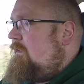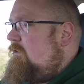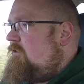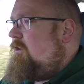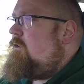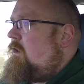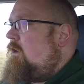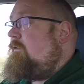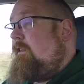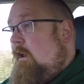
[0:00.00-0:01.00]
if you do
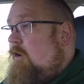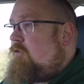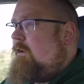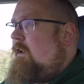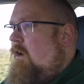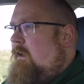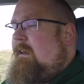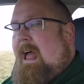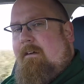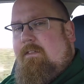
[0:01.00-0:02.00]
go for the luxury
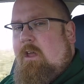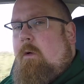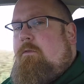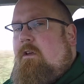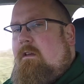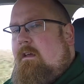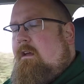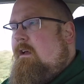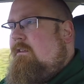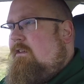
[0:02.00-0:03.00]
line, have the option
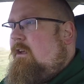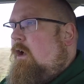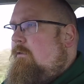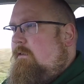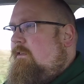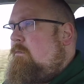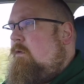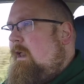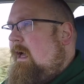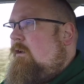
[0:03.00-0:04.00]
to go for the
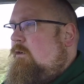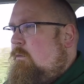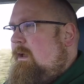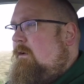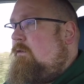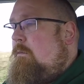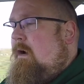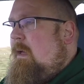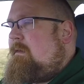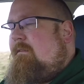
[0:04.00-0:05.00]
smaller alloy wheels, or
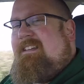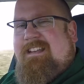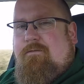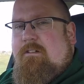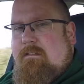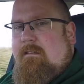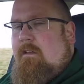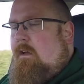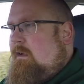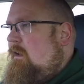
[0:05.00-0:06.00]
perhaps have a different
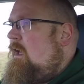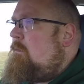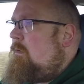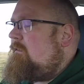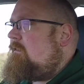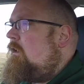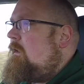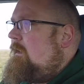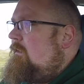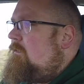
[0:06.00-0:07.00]
design but
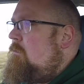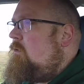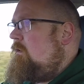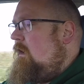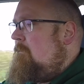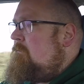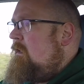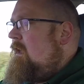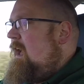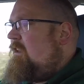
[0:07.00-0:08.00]
slightly smaller,
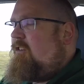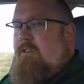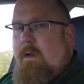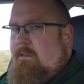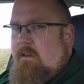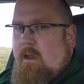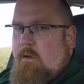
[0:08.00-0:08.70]
and just do it as a no